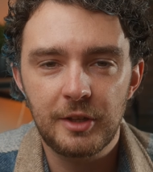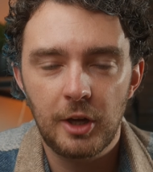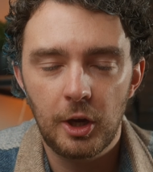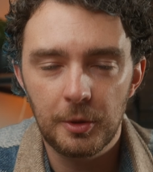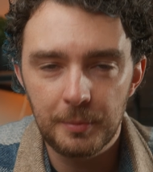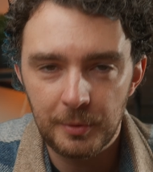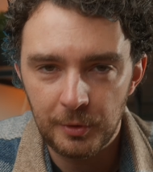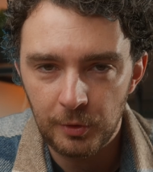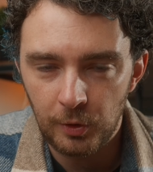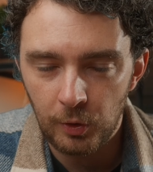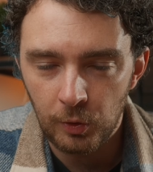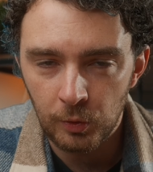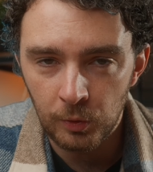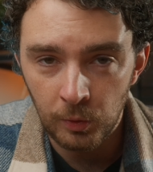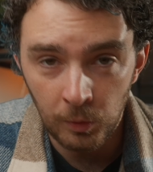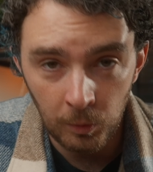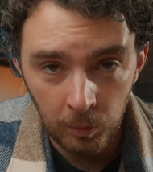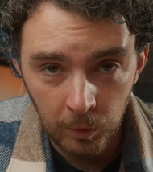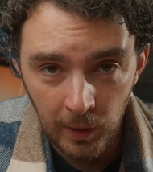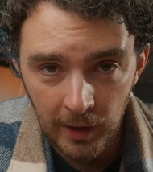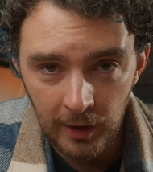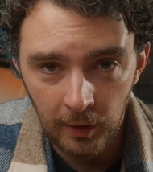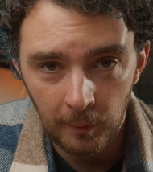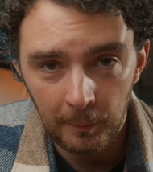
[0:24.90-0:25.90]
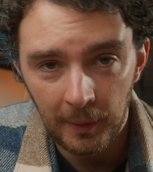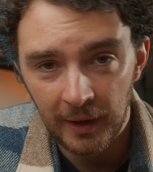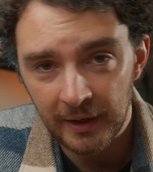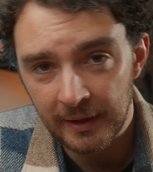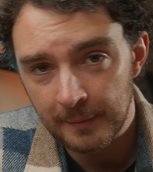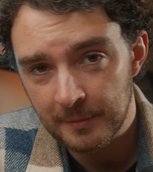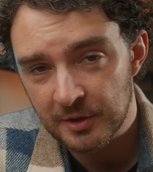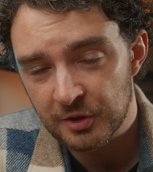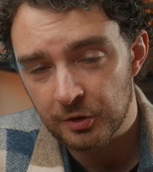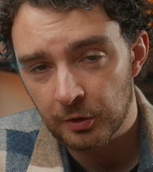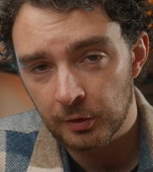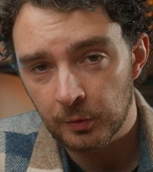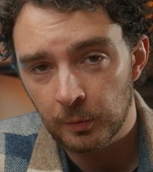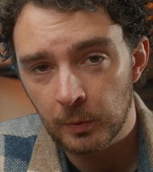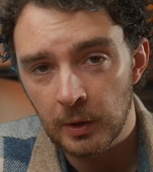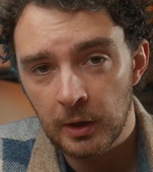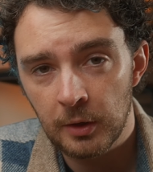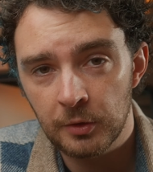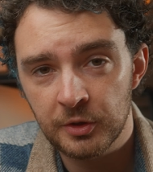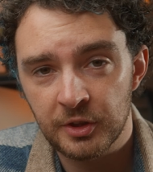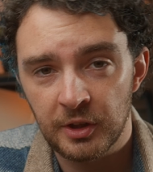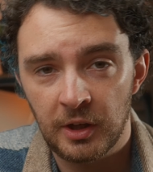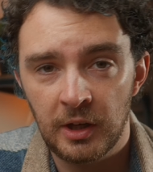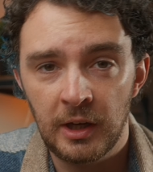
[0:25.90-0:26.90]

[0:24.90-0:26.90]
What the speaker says: Hope you're all well. My name is Connor Wells.